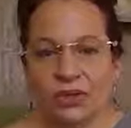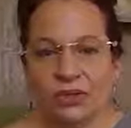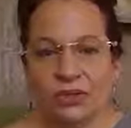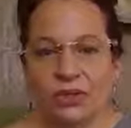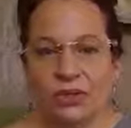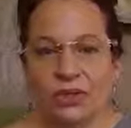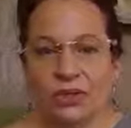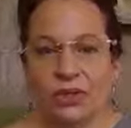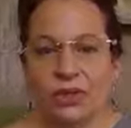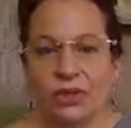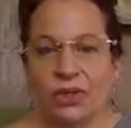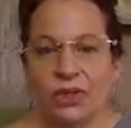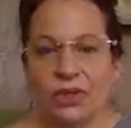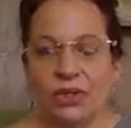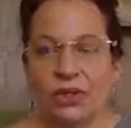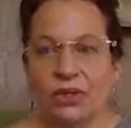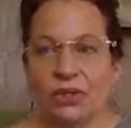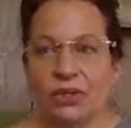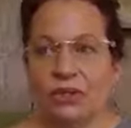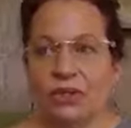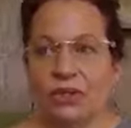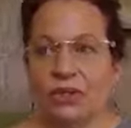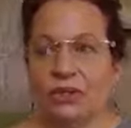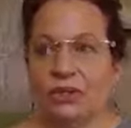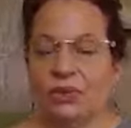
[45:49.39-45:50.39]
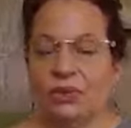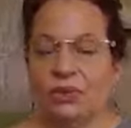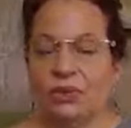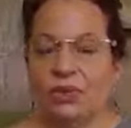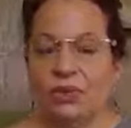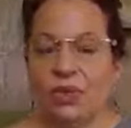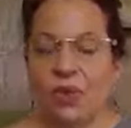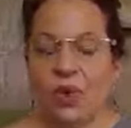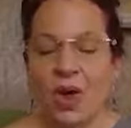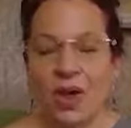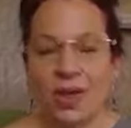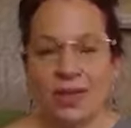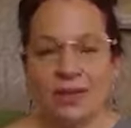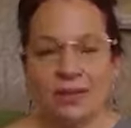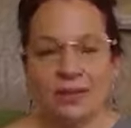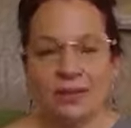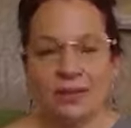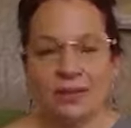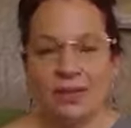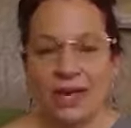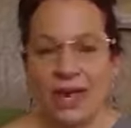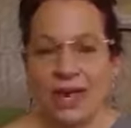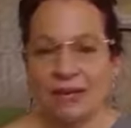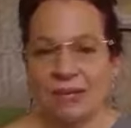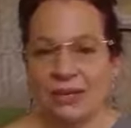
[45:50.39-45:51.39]
Or, you know, why is
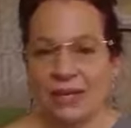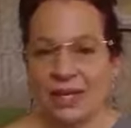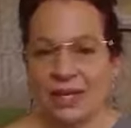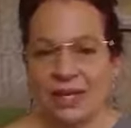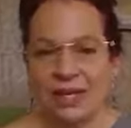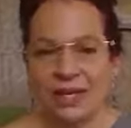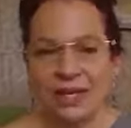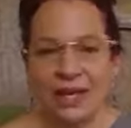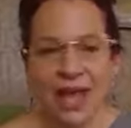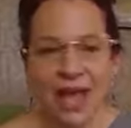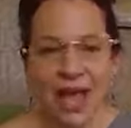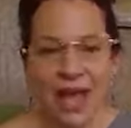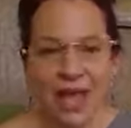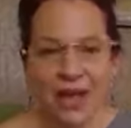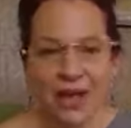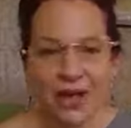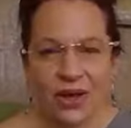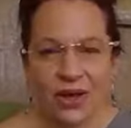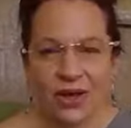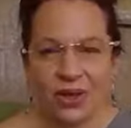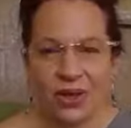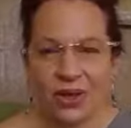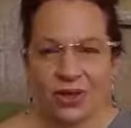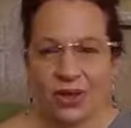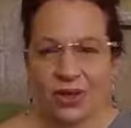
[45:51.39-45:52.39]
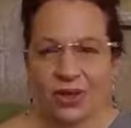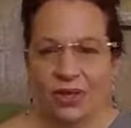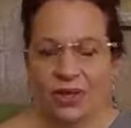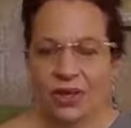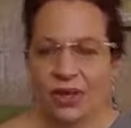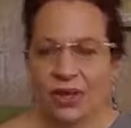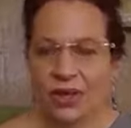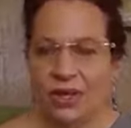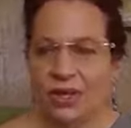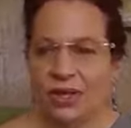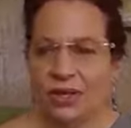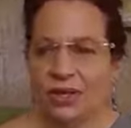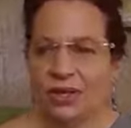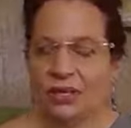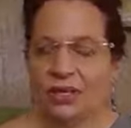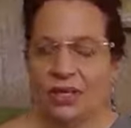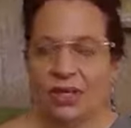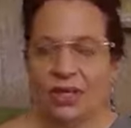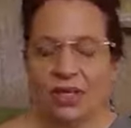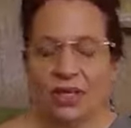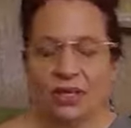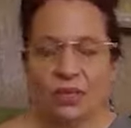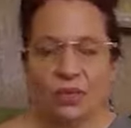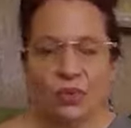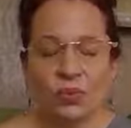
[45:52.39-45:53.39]
this happening now? Or,
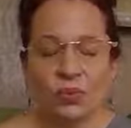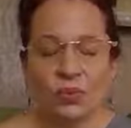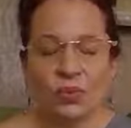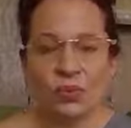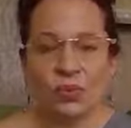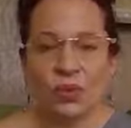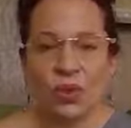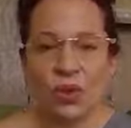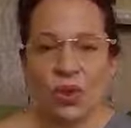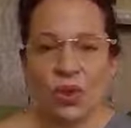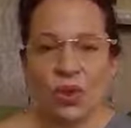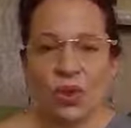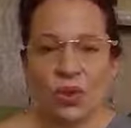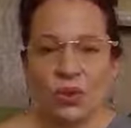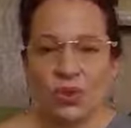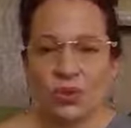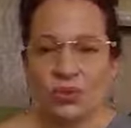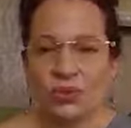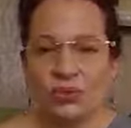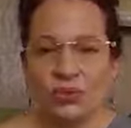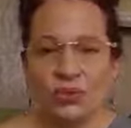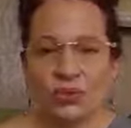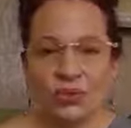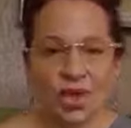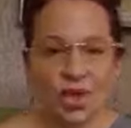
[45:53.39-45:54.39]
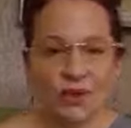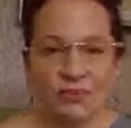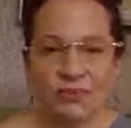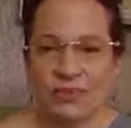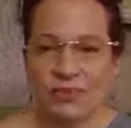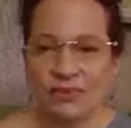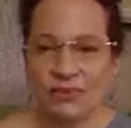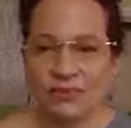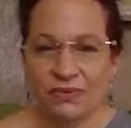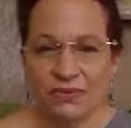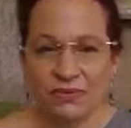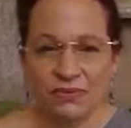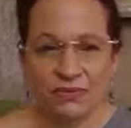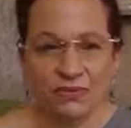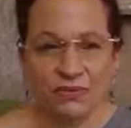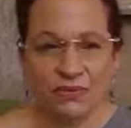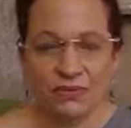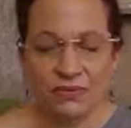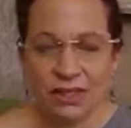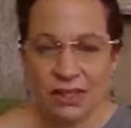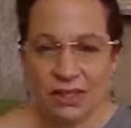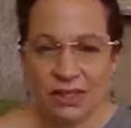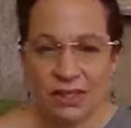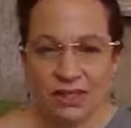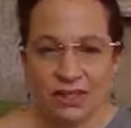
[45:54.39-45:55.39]
you know, all of those types of
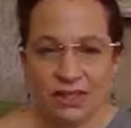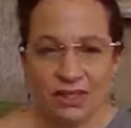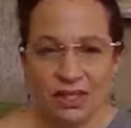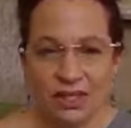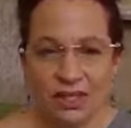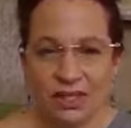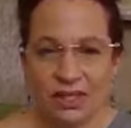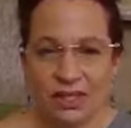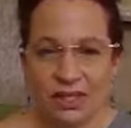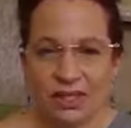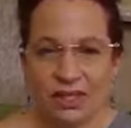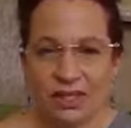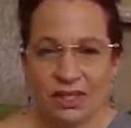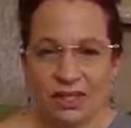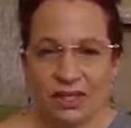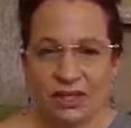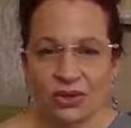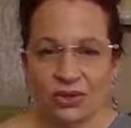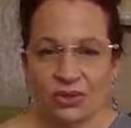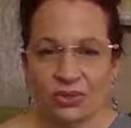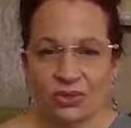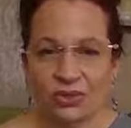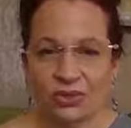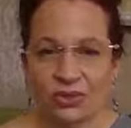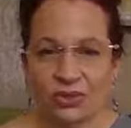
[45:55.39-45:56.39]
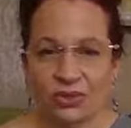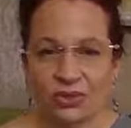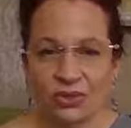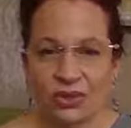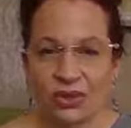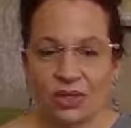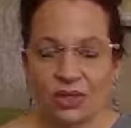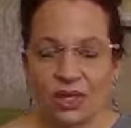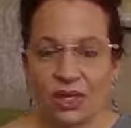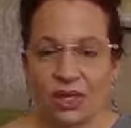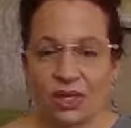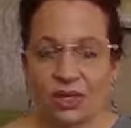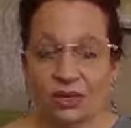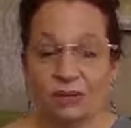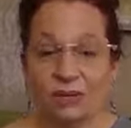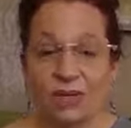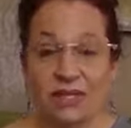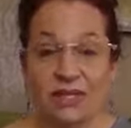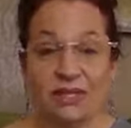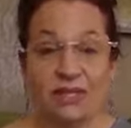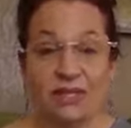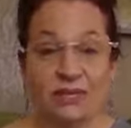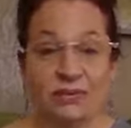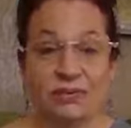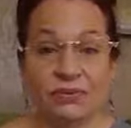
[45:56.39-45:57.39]
feelings, like, you know, it could be
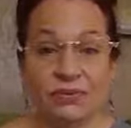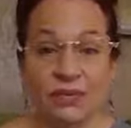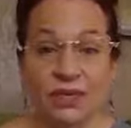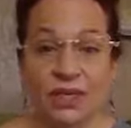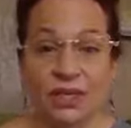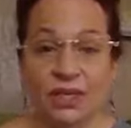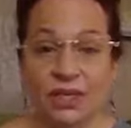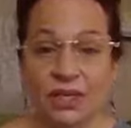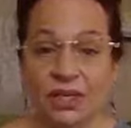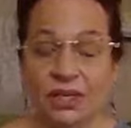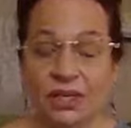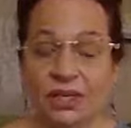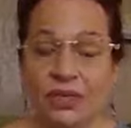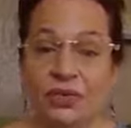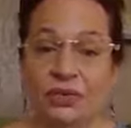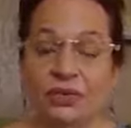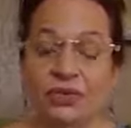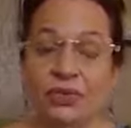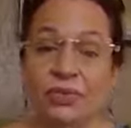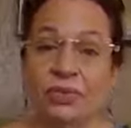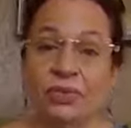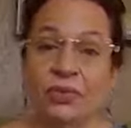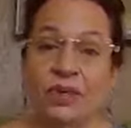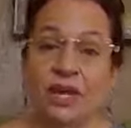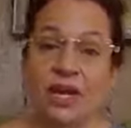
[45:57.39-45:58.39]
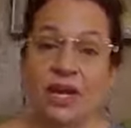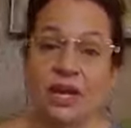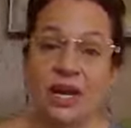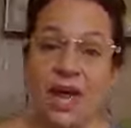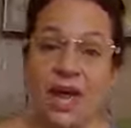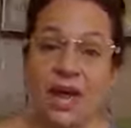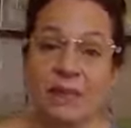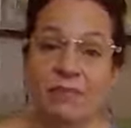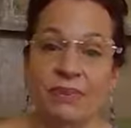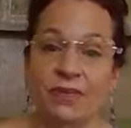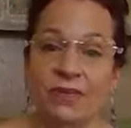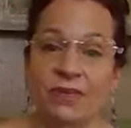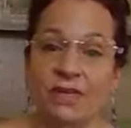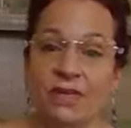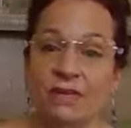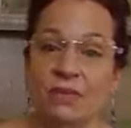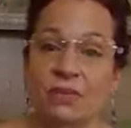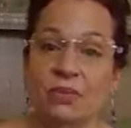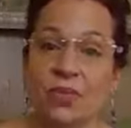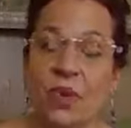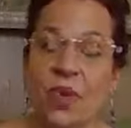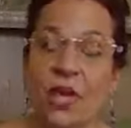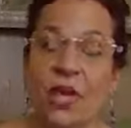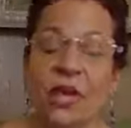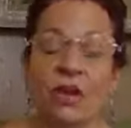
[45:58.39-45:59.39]
different, you know, something had happened this
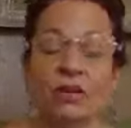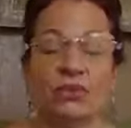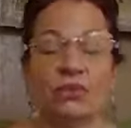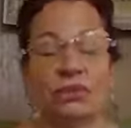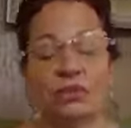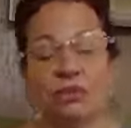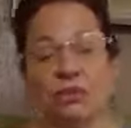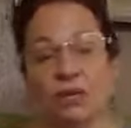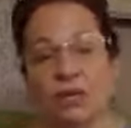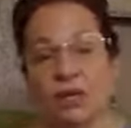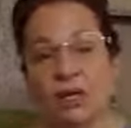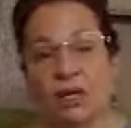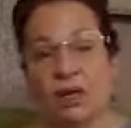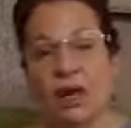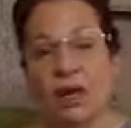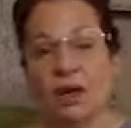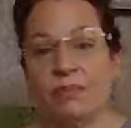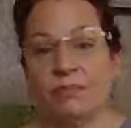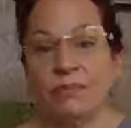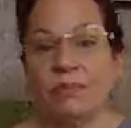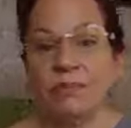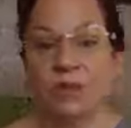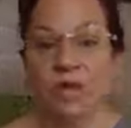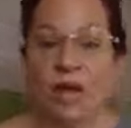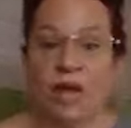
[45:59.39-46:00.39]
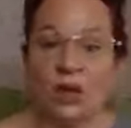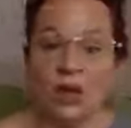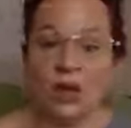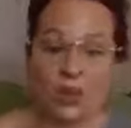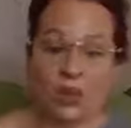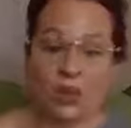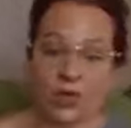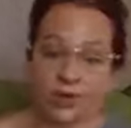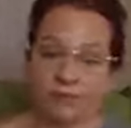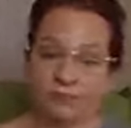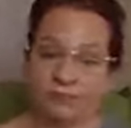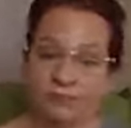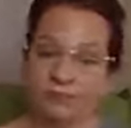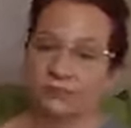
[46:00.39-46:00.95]
way or something had happened that way.